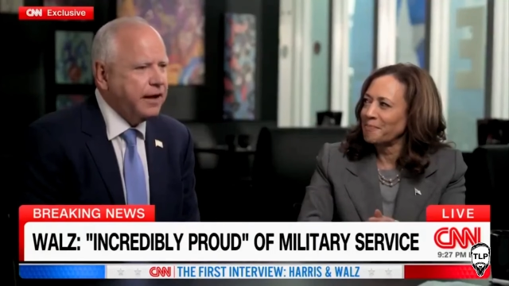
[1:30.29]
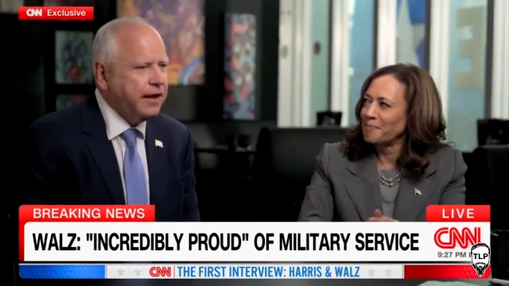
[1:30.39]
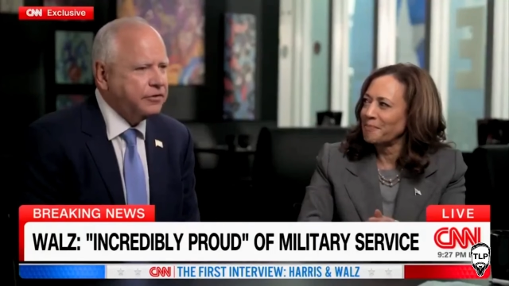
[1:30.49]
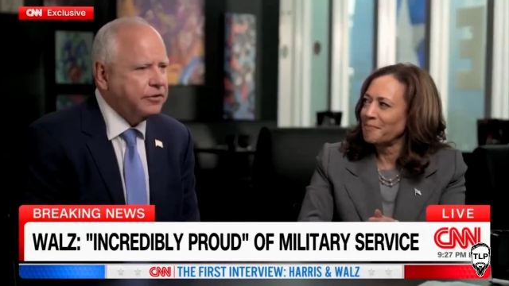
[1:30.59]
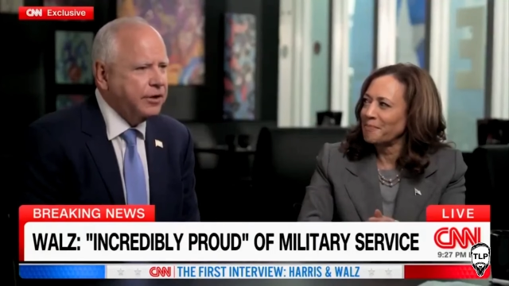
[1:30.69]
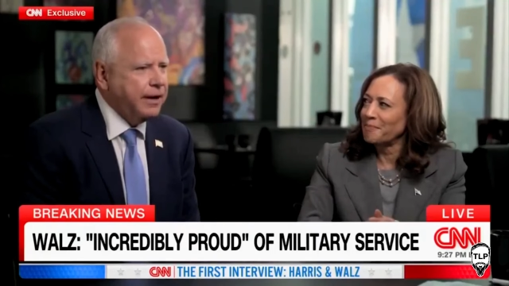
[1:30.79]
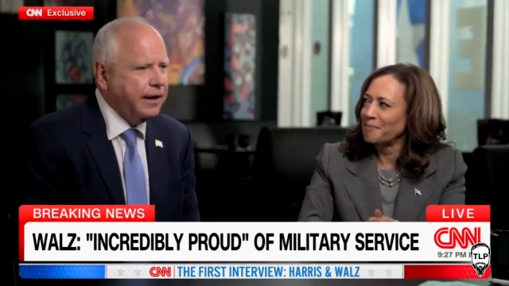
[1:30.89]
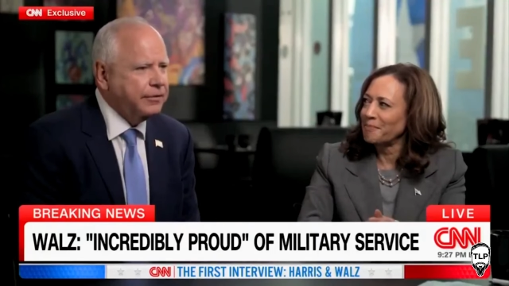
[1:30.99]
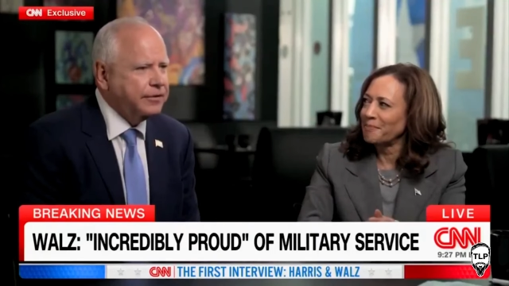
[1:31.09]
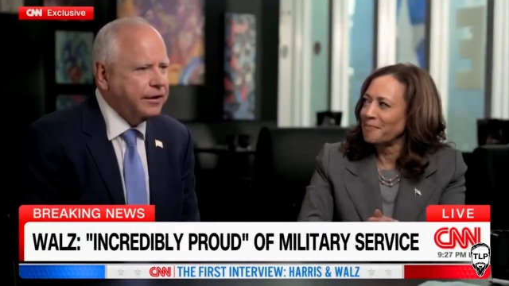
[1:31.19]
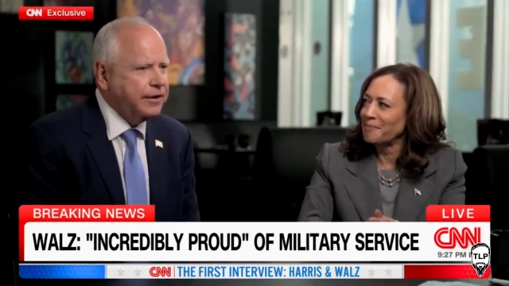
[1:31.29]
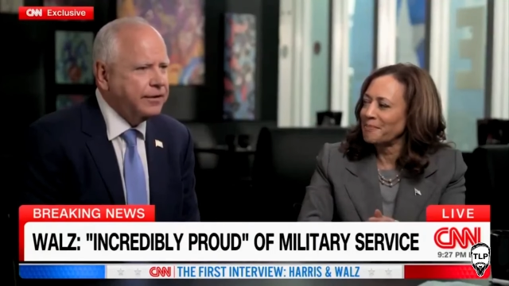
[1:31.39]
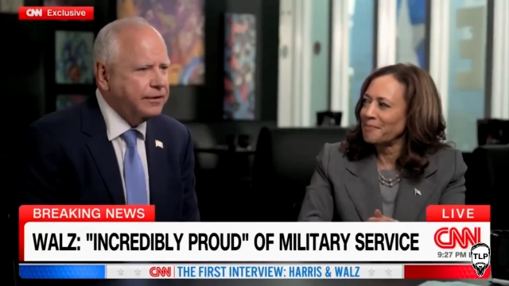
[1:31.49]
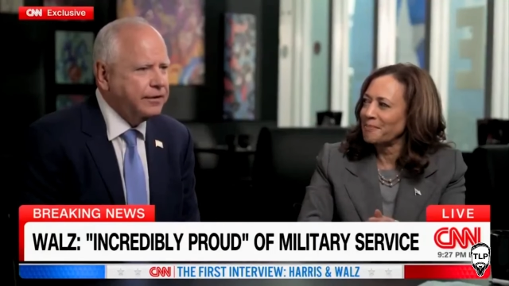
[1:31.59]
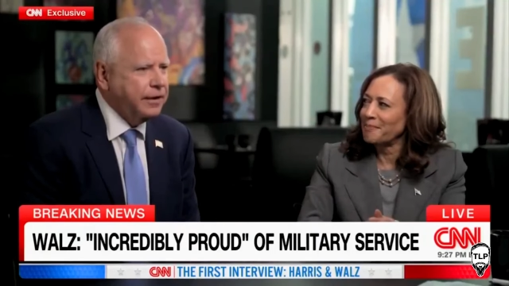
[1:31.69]
Speaker 1: passionately about uh,
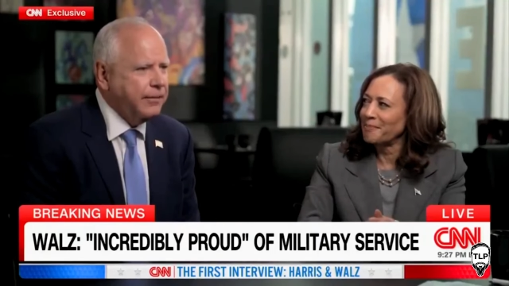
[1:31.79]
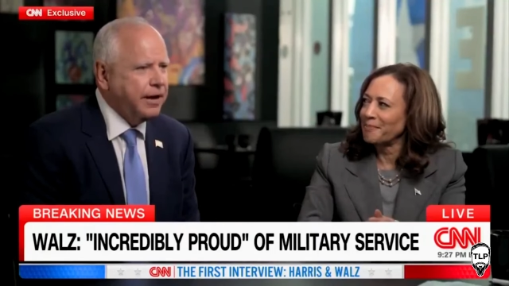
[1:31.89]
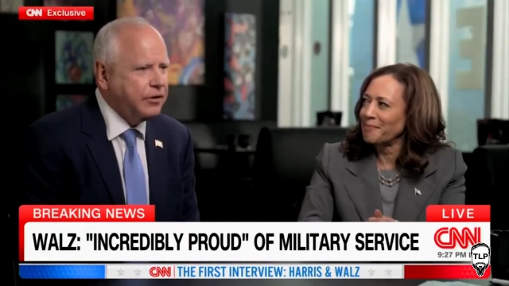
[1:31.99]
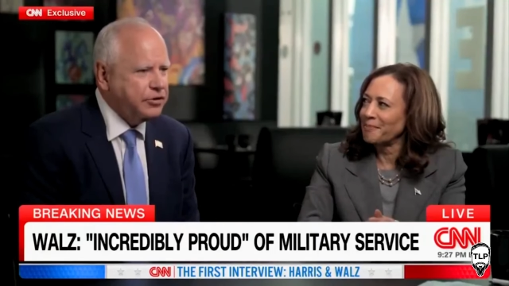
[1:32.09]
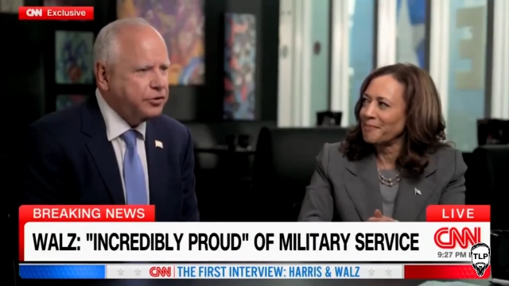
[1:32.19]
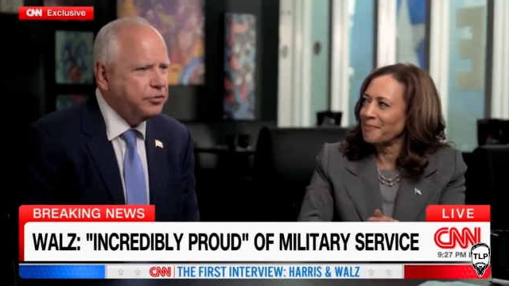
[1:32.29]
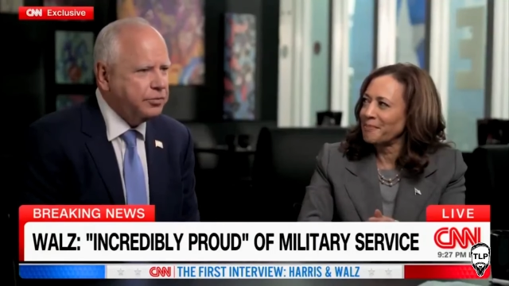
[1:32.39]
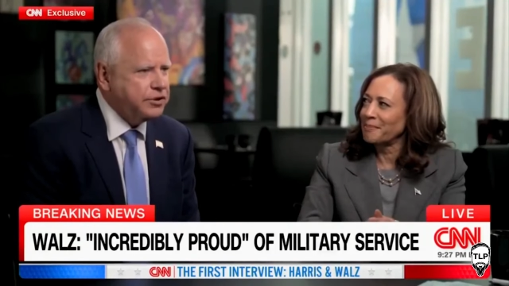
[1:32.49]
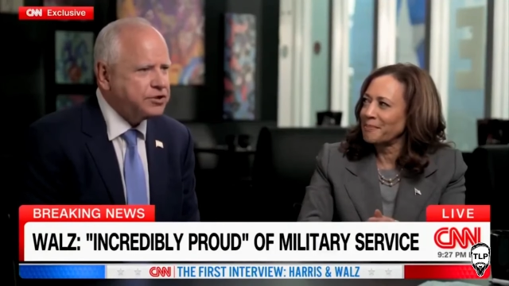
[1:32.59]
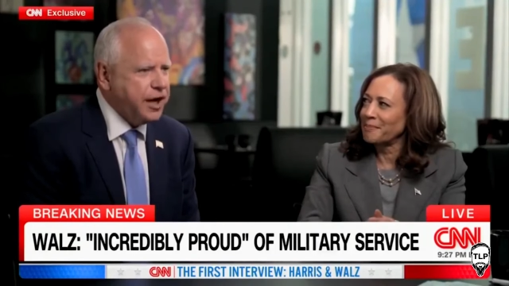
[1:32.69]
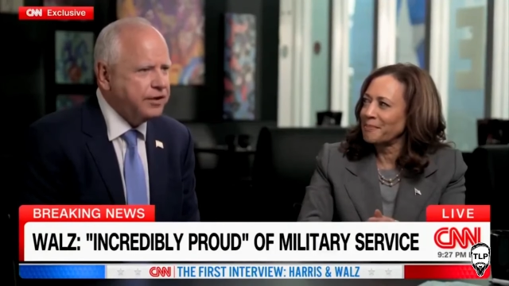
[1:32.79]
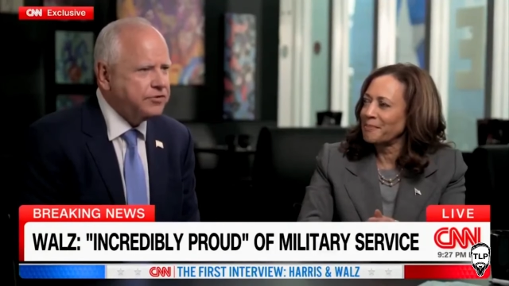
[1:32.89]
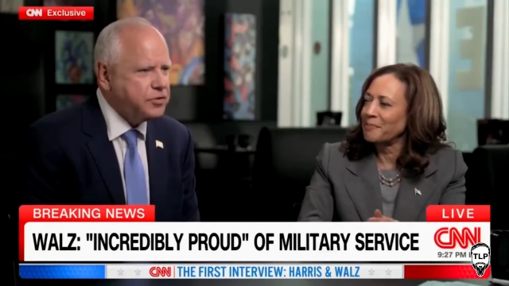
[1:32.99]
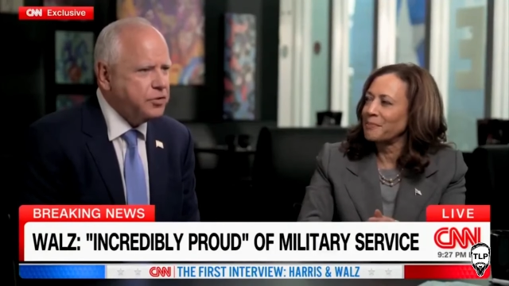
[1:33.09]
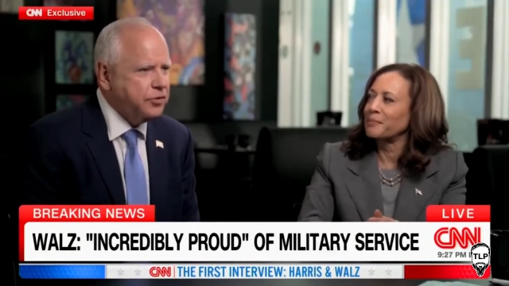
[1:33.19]
about our children being shot in
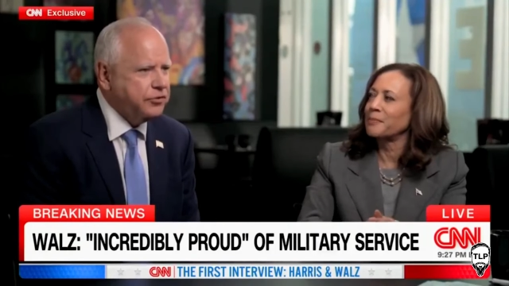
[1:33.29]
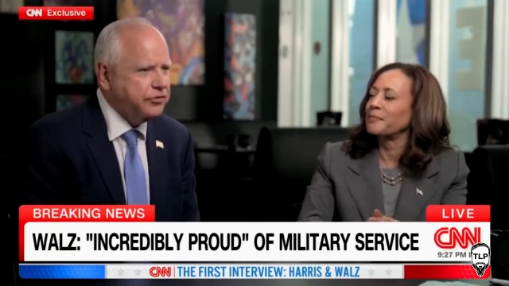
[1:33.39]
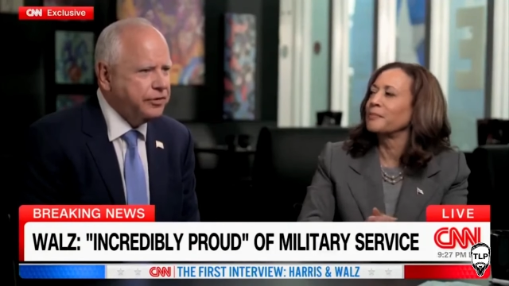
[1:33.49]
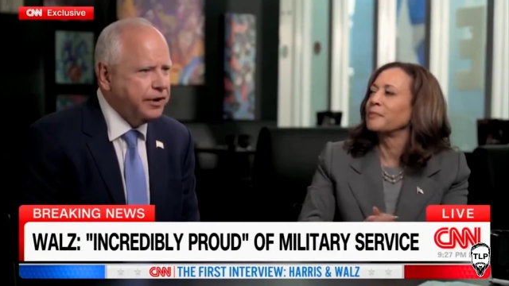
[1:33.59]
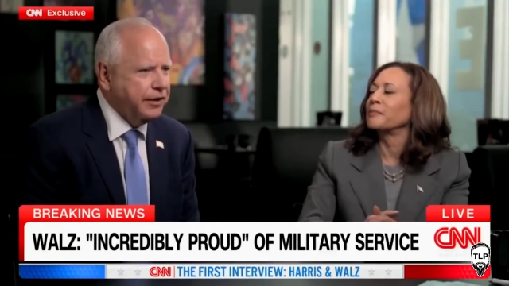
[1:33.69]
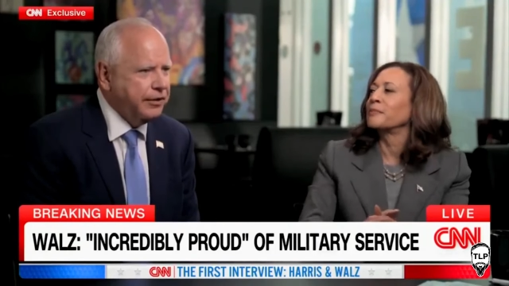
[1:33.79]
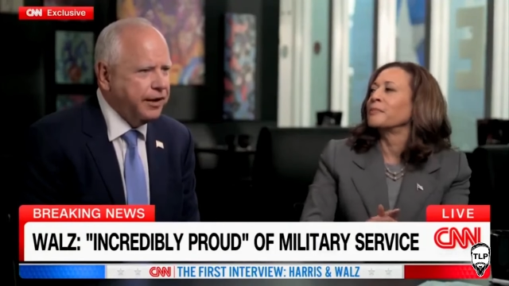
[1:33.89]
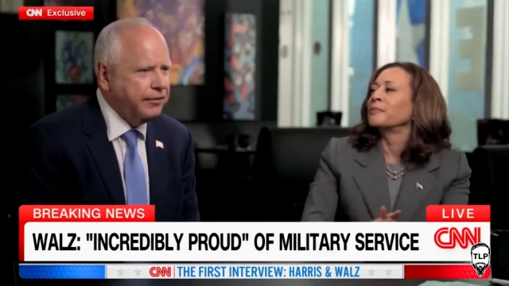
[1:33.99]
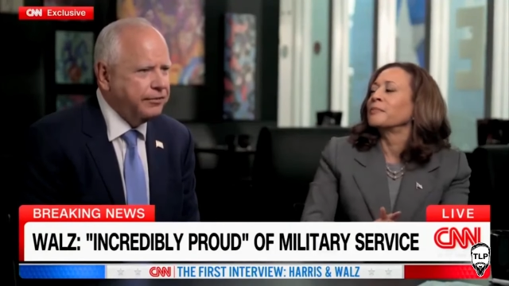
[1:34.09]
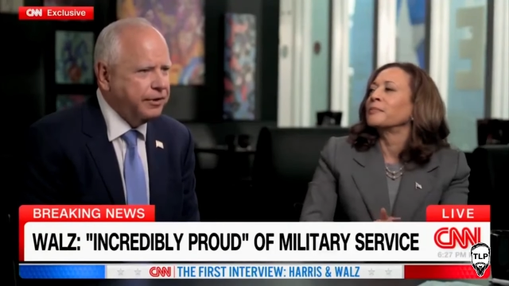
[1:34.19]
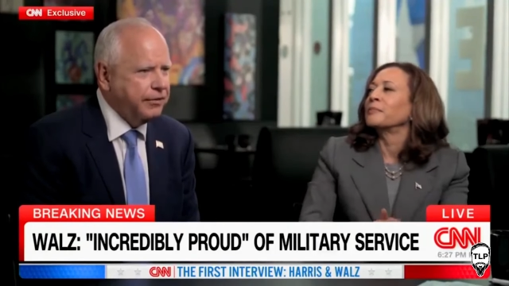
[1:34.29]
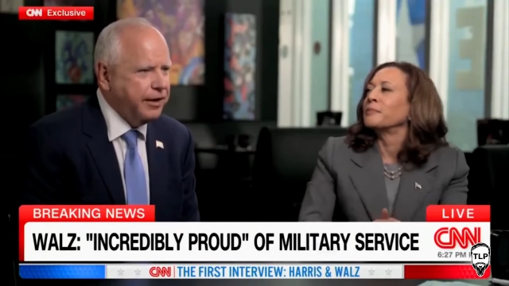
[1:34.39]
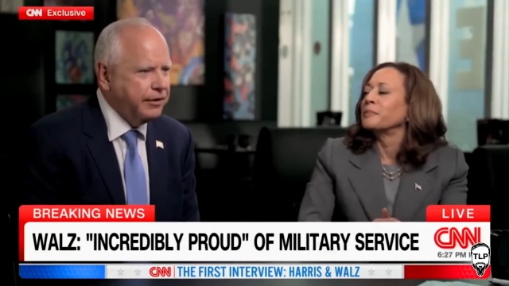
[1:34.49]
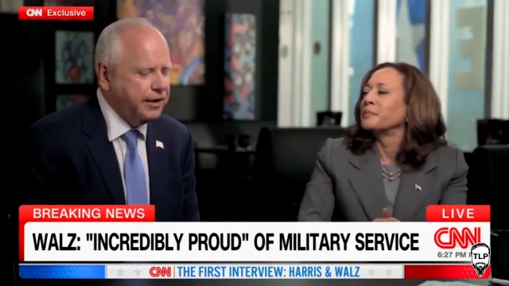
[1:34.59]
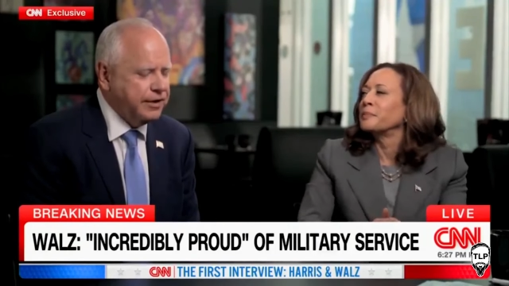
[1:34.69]
schools and around
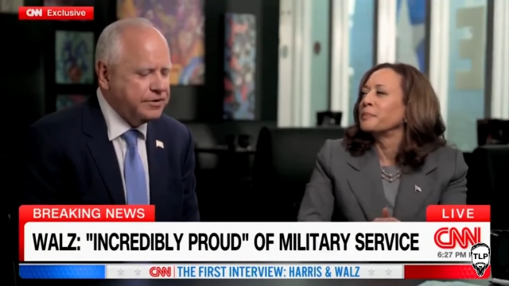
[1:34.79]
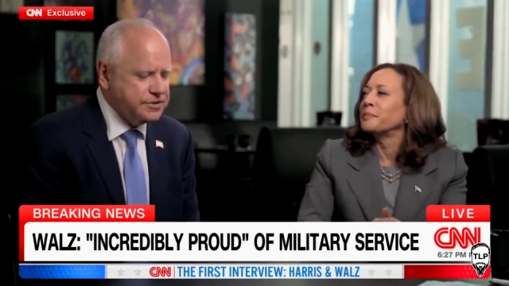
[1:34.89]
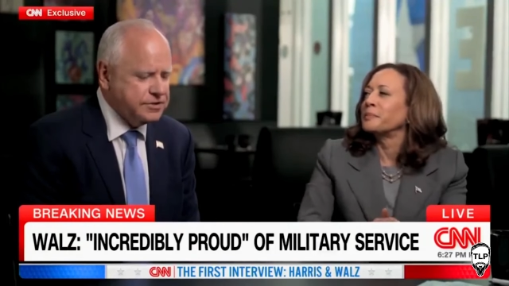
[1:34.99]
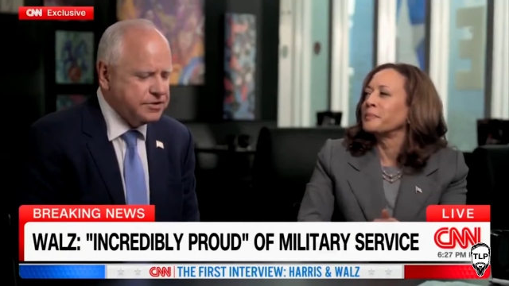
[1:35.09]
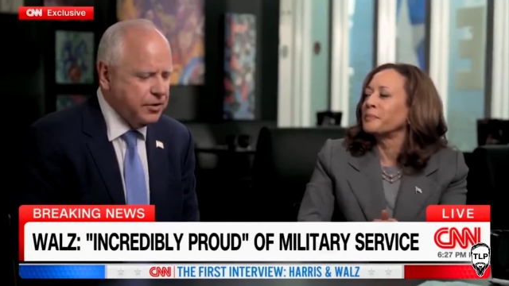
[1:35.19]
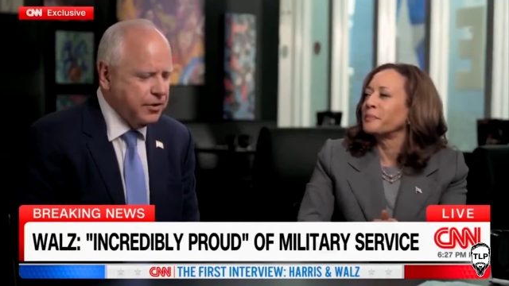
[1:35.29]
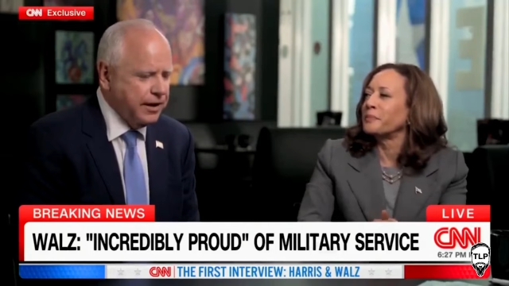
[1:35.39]
around guns. So